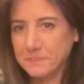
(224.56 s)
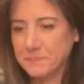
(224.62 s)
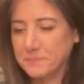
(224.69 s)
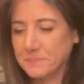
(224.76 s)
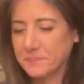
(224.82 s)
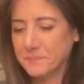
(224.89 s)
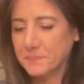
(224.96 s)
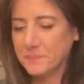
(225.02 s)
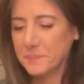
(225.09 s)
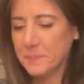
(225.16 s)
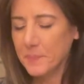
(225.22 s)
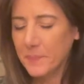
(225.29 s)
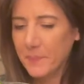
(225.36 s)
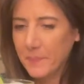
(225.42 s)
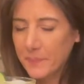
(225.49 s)

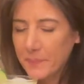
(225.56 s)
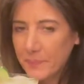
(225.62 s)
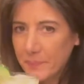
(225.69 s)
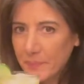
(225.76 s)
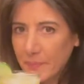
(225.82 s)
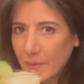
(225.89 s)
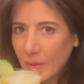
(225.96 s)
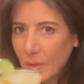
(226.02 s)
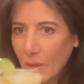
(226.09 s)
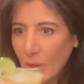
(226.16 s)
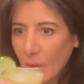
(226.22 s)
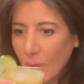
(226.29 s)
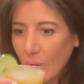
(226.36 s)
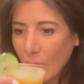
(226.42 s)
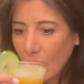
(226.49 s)

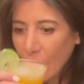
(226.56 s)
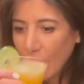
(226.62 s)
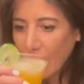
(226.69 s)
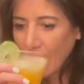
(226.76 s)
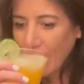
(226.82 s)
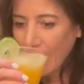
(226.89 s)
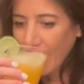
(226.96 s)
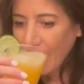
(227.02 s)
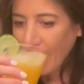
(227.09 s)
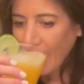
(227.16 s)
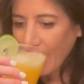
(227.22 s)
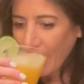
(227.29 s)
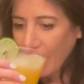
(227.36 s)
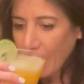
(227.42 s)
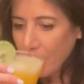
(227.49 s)

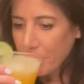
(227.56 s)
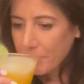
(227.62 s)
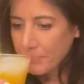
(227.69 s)
No one is speaking in this clip.